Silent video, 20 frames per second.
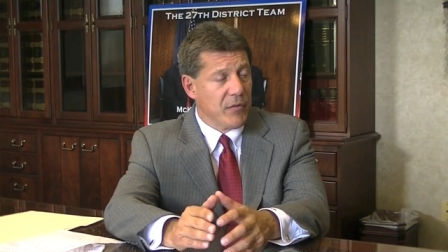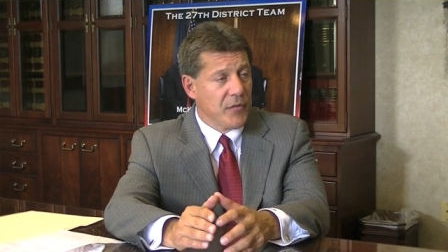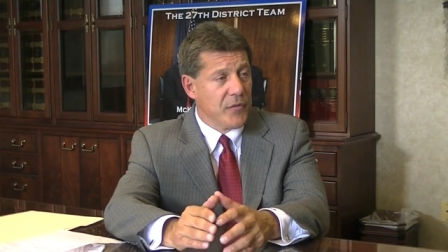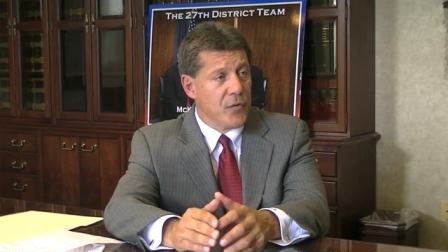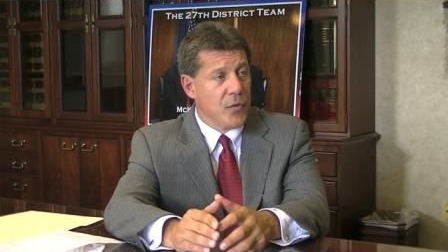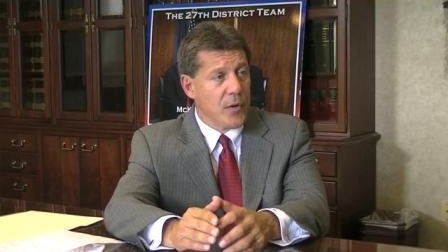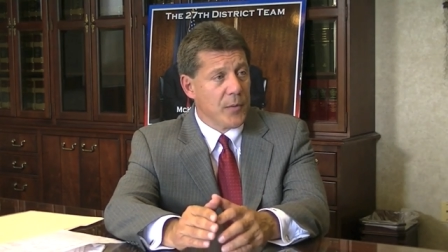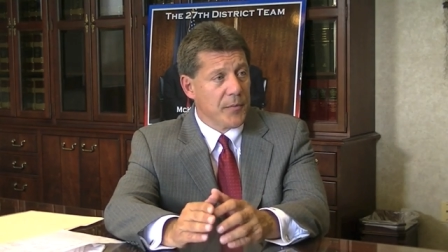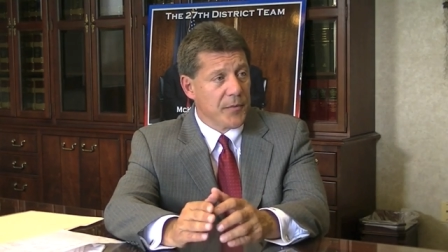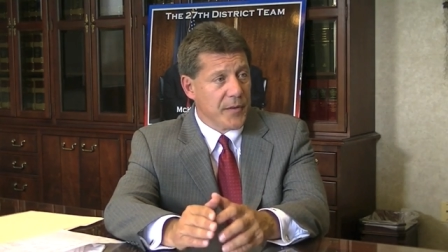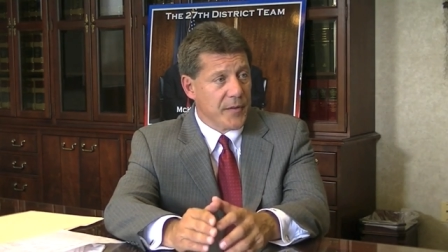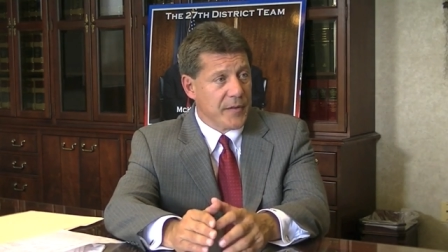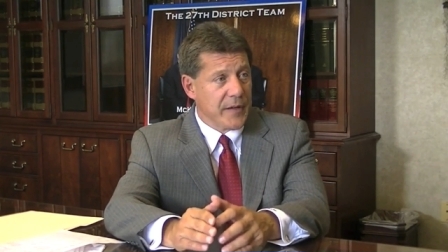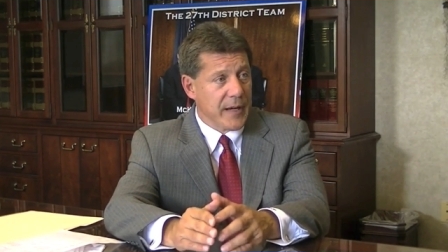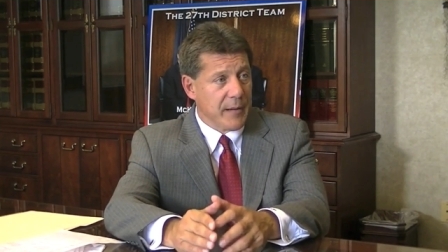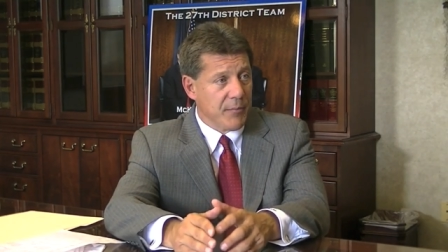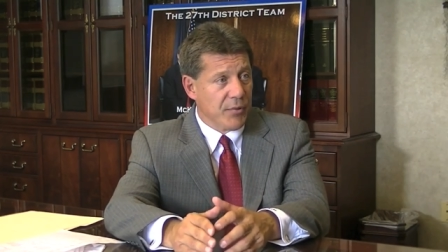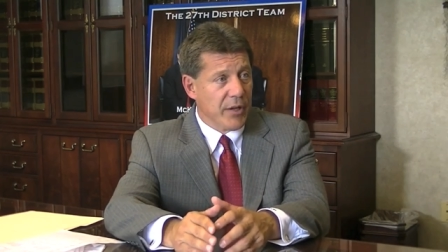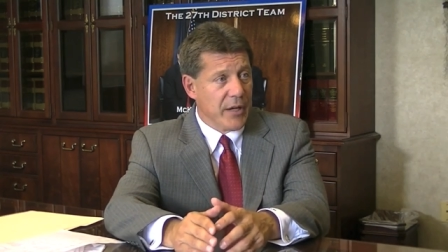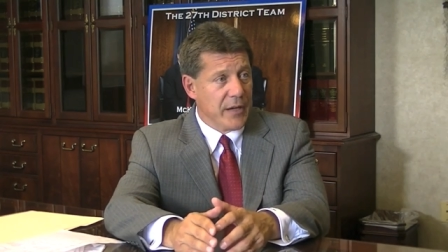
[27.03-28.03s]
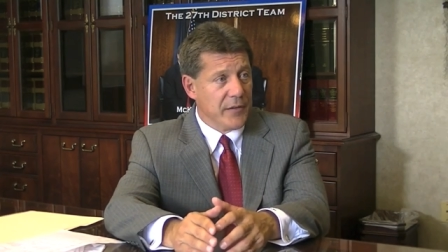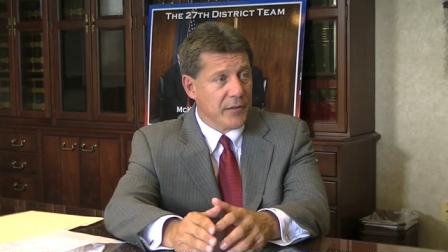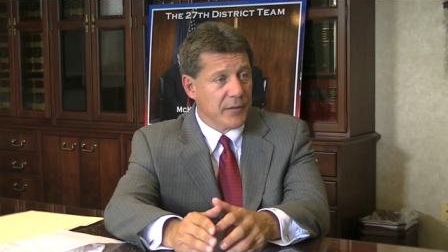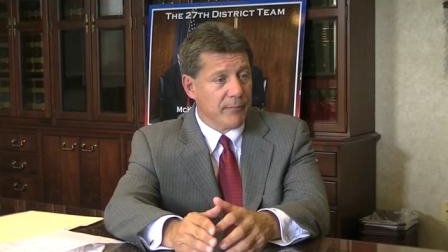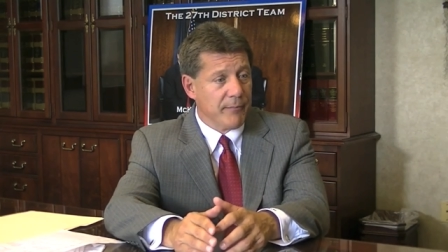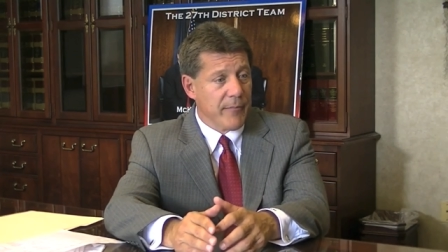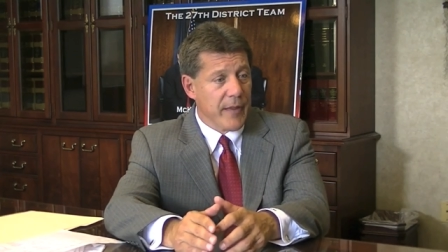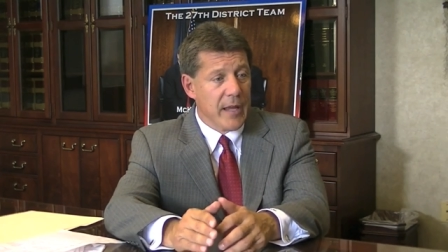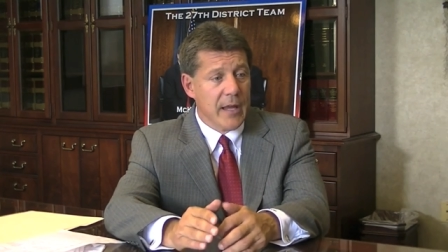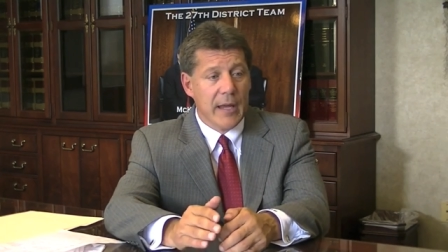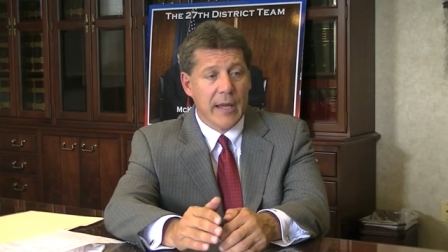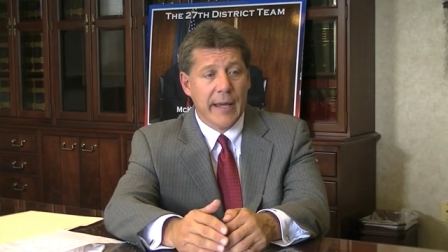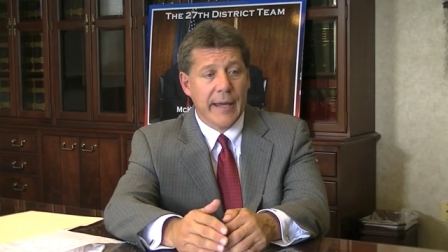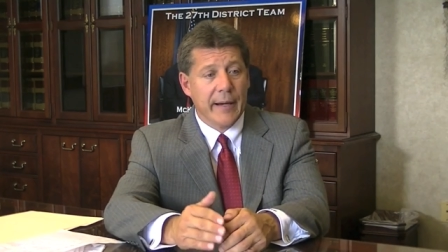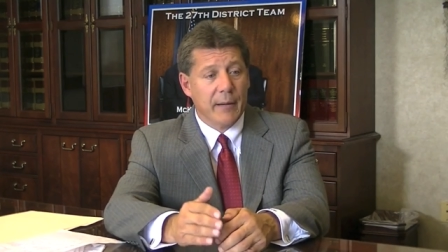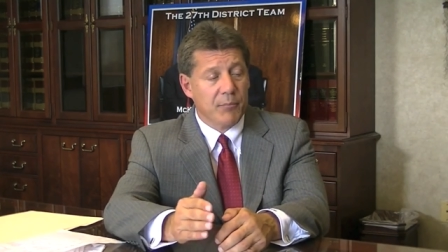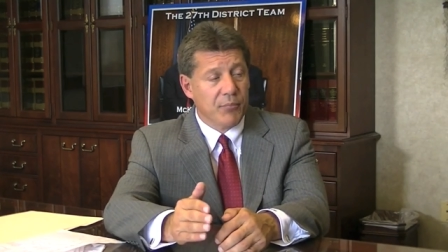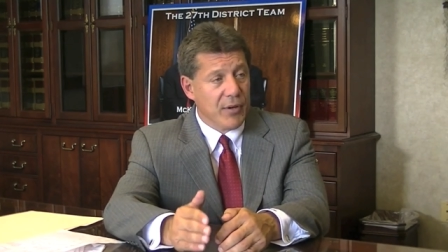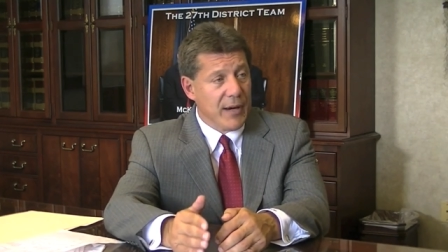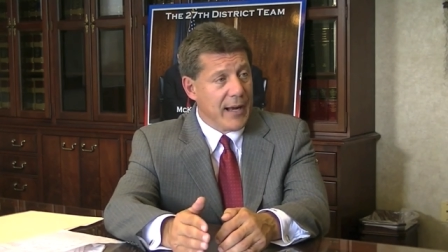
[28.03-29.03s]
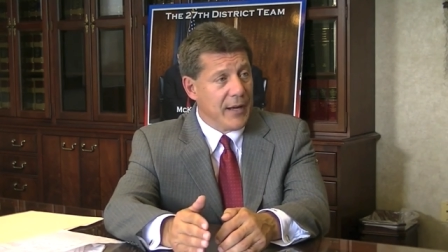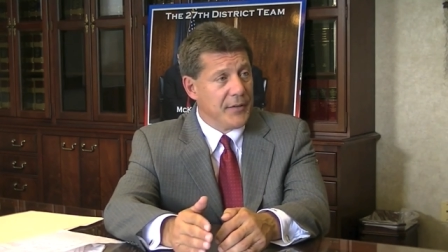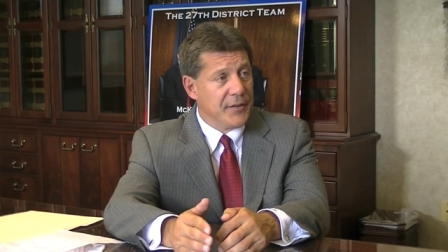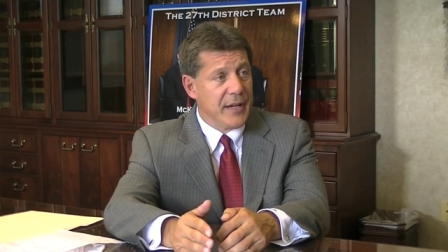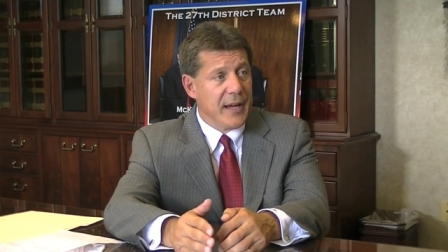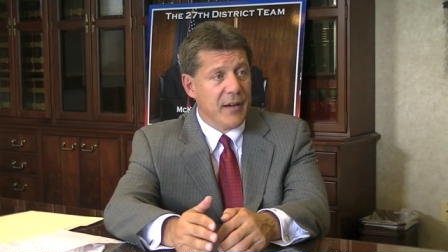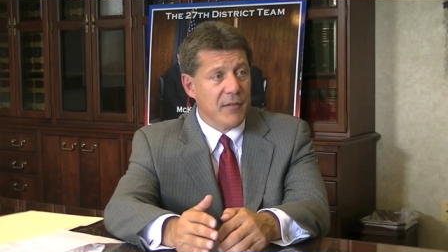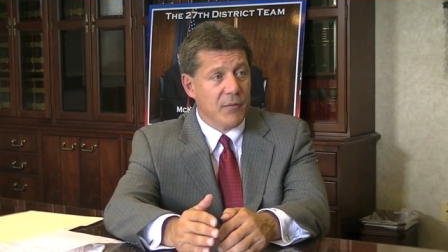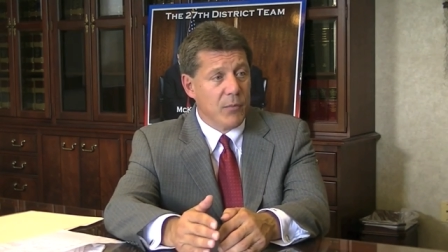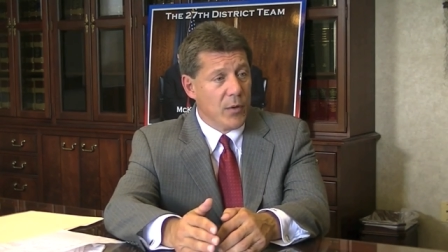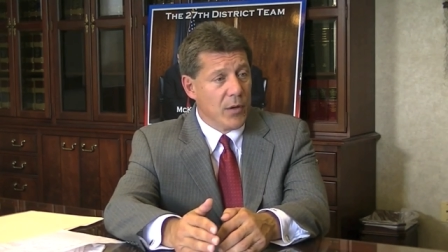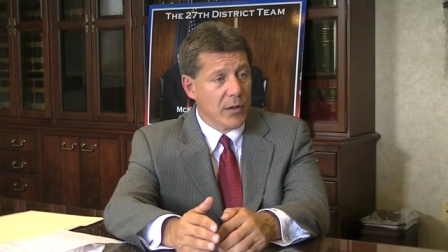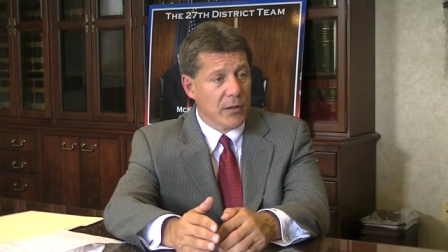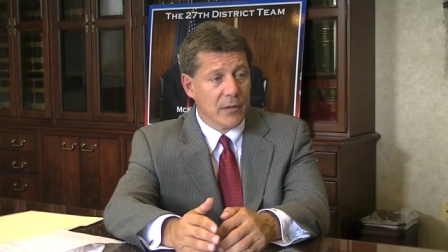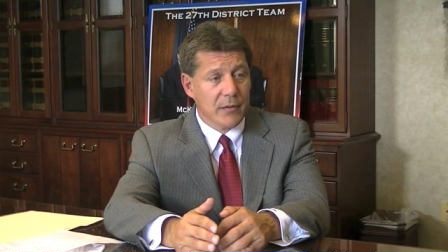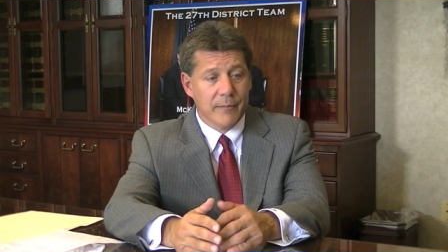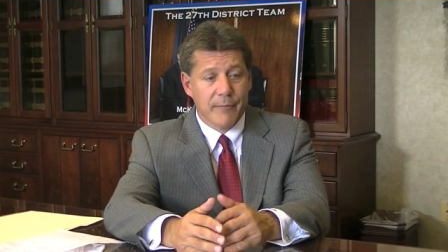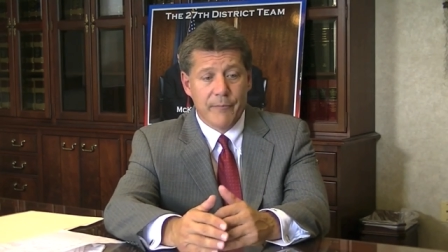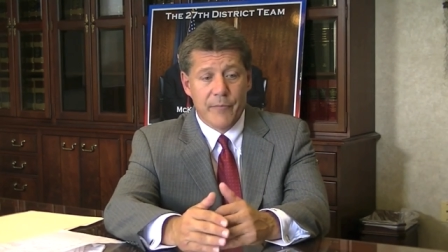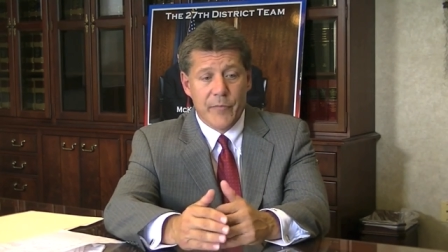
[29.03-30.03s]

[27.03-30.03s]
reforms to take place. And I'm proud to have worked